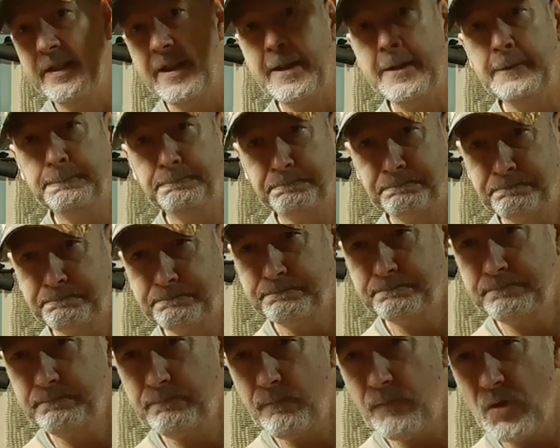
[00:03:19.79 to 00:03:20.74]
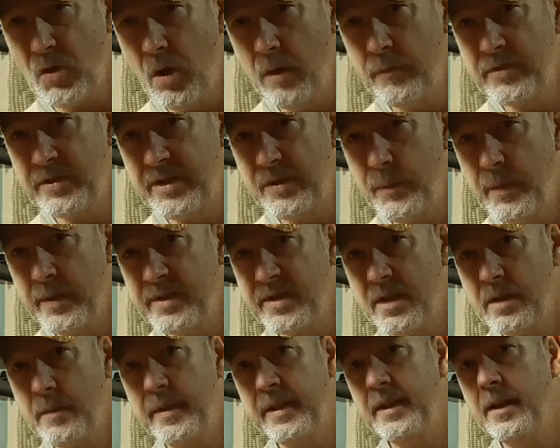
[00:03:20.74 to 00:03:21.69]
Now, obviously one's
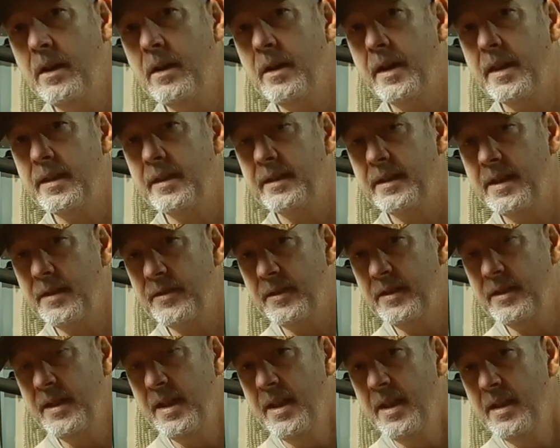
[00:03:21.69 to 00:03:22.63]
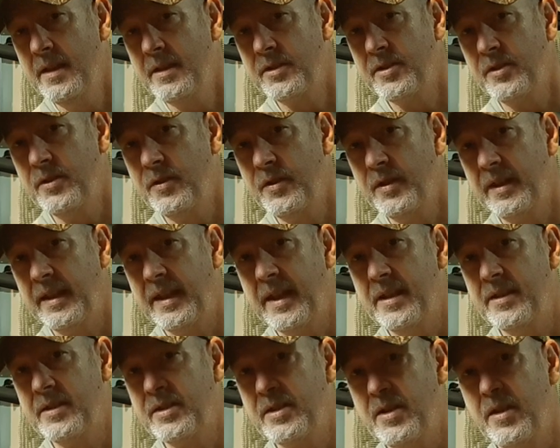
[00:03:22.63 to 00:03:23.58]
going to be higher than the other, so you're going to
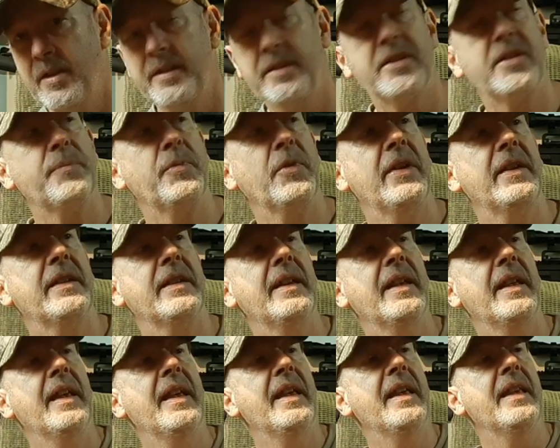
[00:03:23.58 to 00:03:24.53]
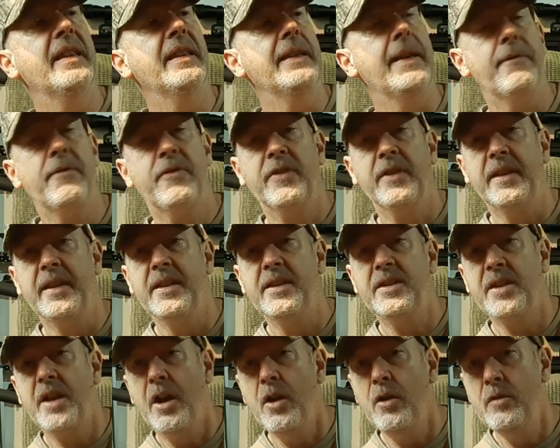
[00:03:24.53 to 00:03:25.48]
get a slight spread. The other thing
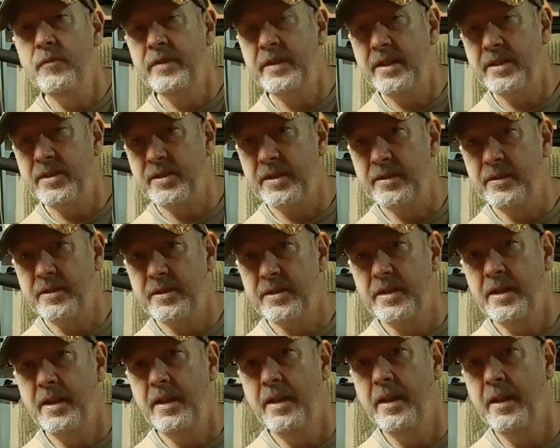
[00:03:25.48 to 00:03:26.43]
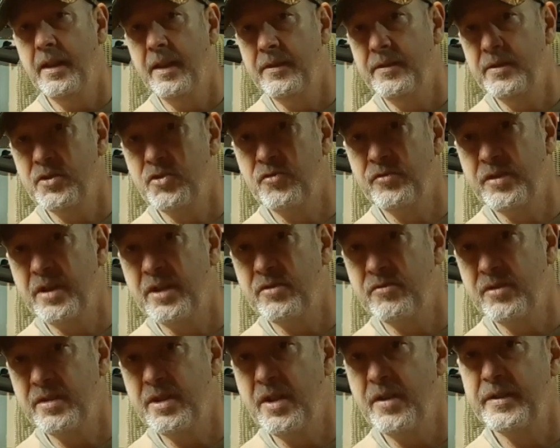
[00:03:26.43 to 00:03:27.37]
is, over distance, the
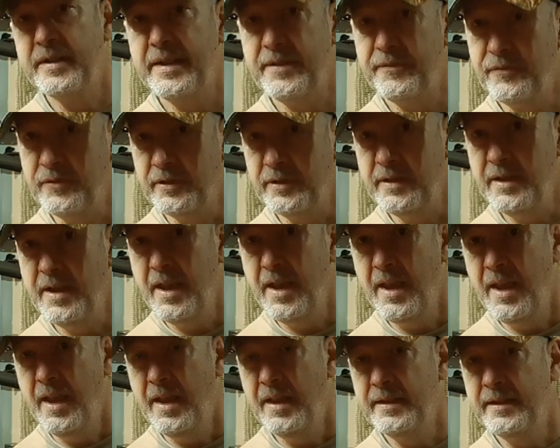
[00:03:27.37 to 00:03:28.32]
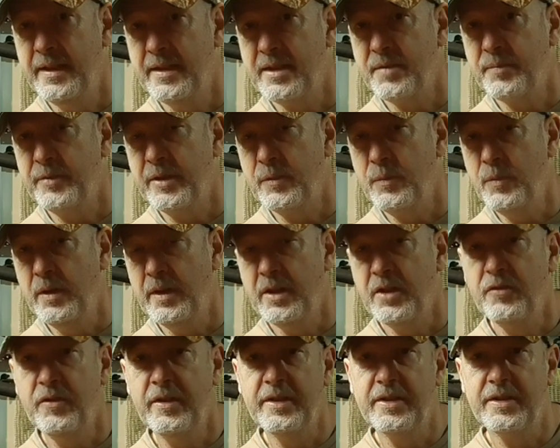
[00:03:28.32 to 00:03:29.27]
trajectories are different, and that spread will
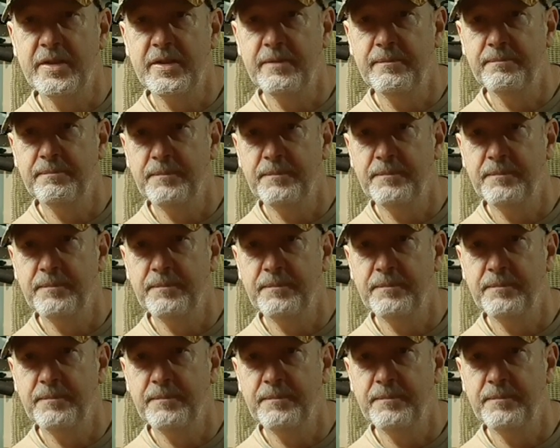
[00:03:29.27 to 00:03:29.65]
increase.